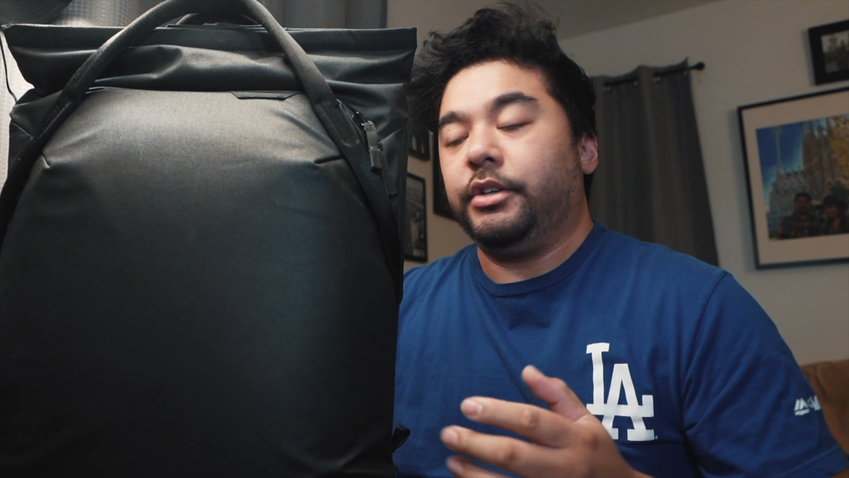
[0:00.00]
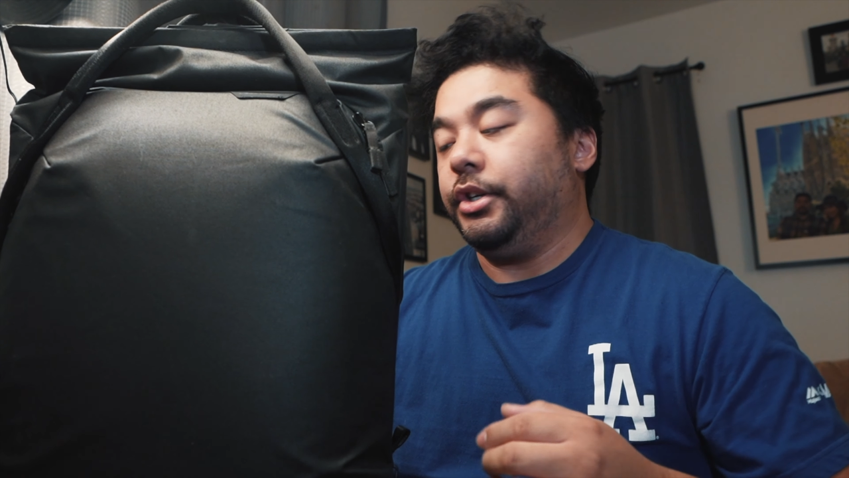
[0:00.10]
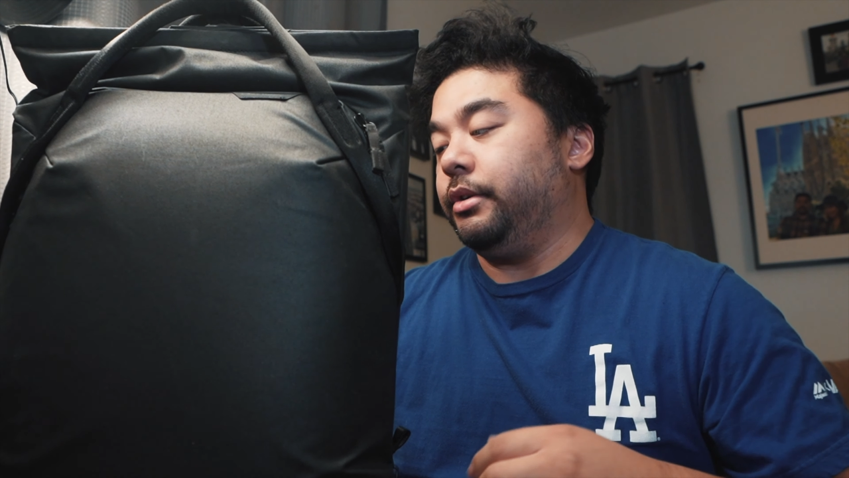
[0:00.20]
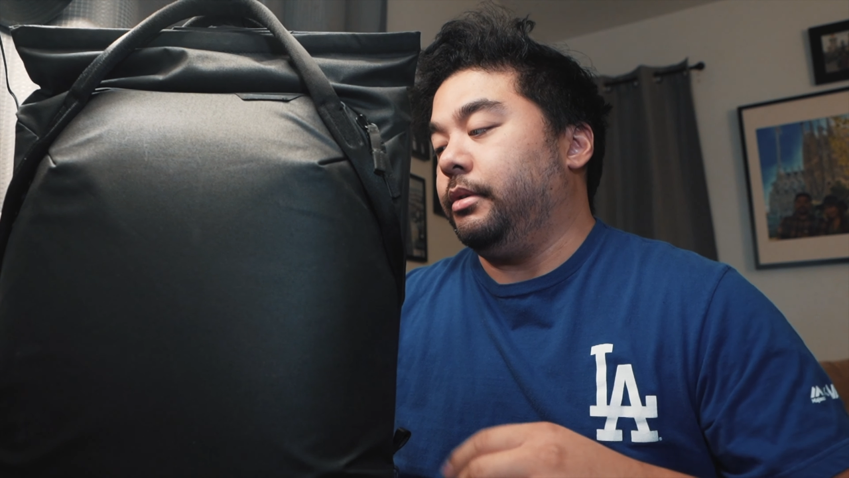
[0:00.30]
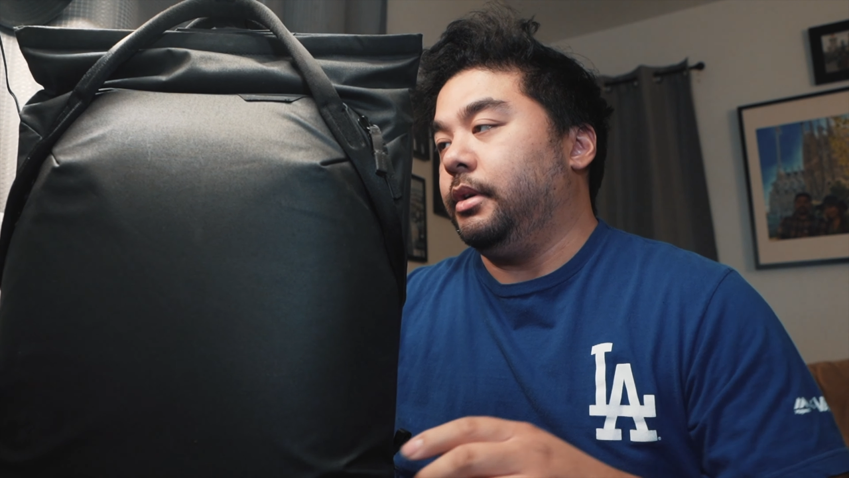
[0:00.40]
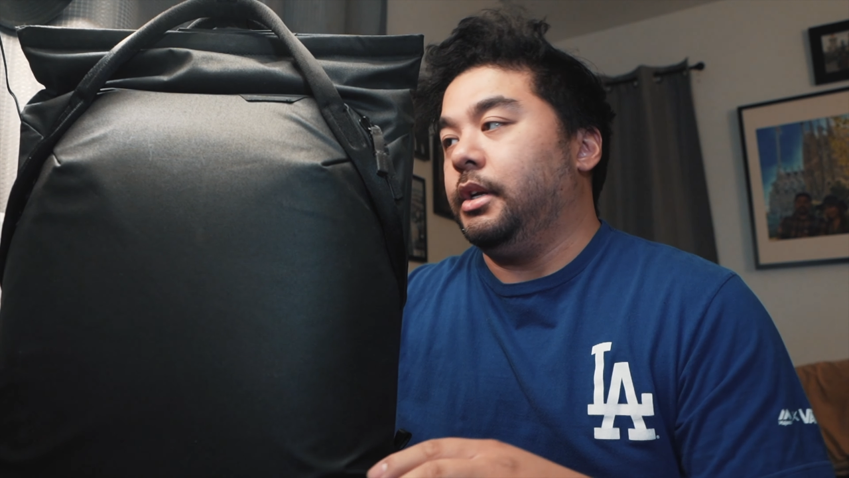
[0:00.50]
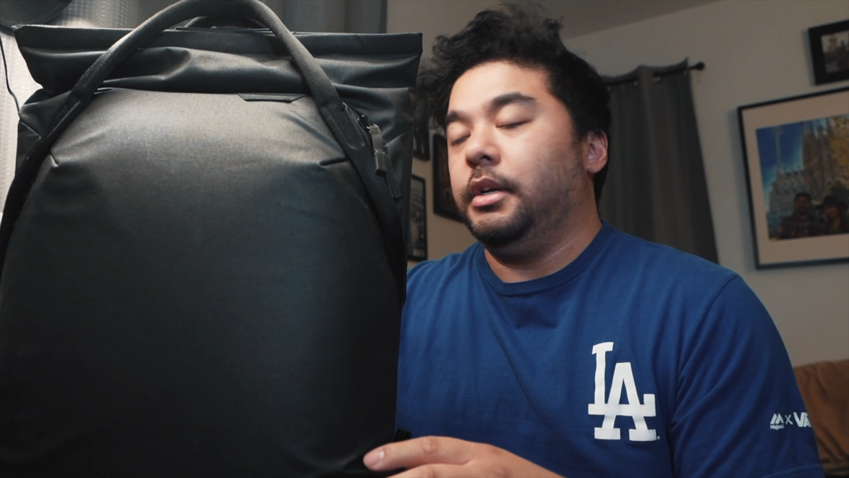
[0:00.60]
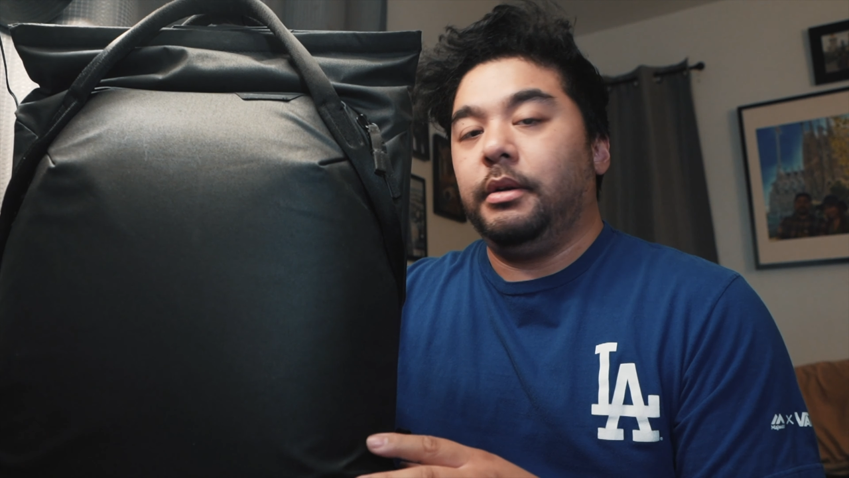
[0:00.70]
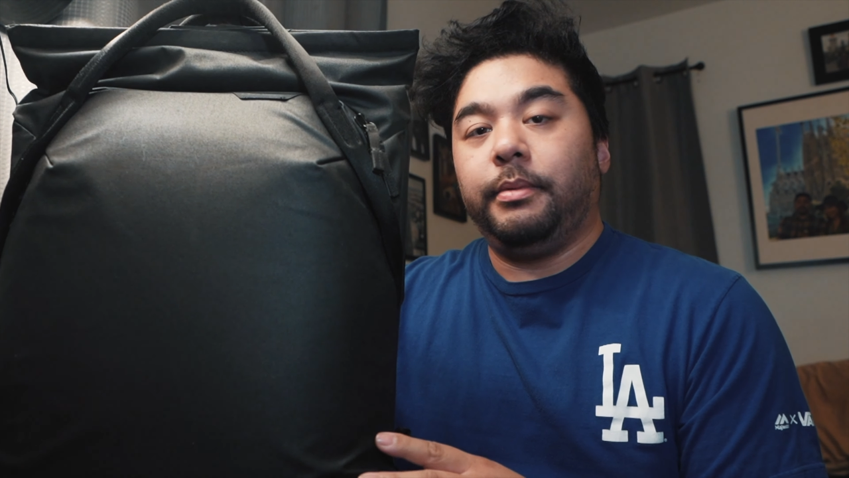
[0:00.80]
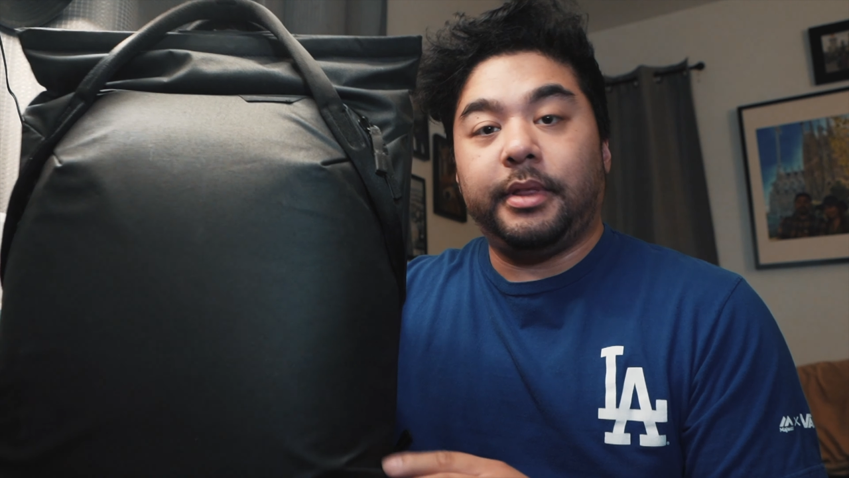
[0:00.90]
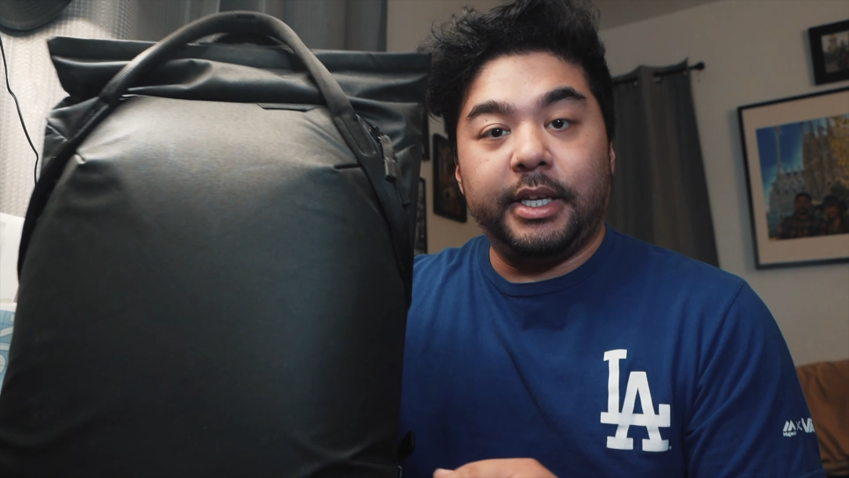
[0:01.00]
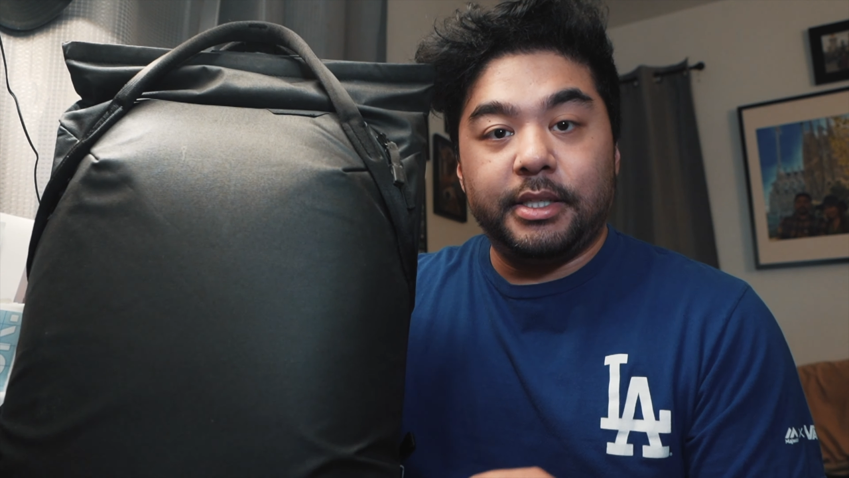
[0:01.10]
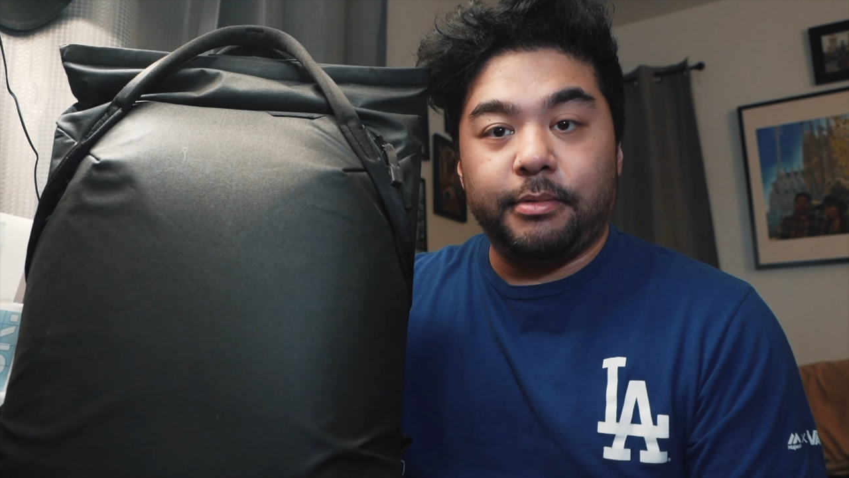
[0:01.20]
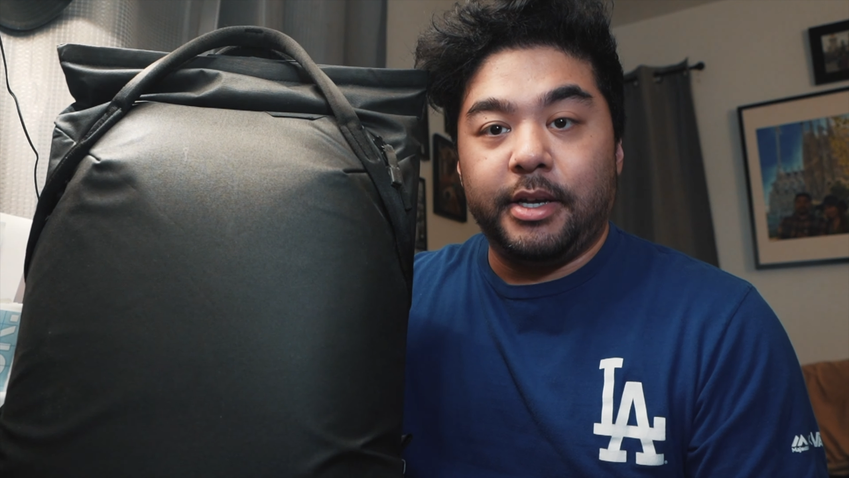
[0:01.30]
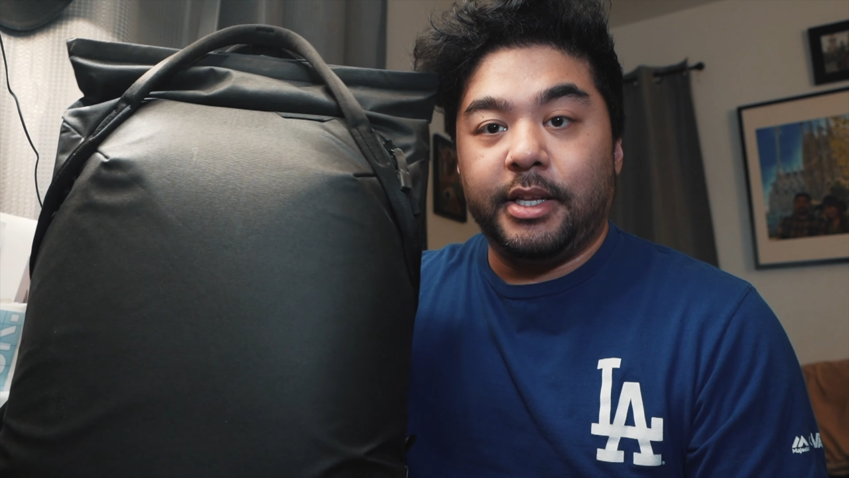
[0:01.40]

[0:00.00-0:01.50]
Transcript: two with this one.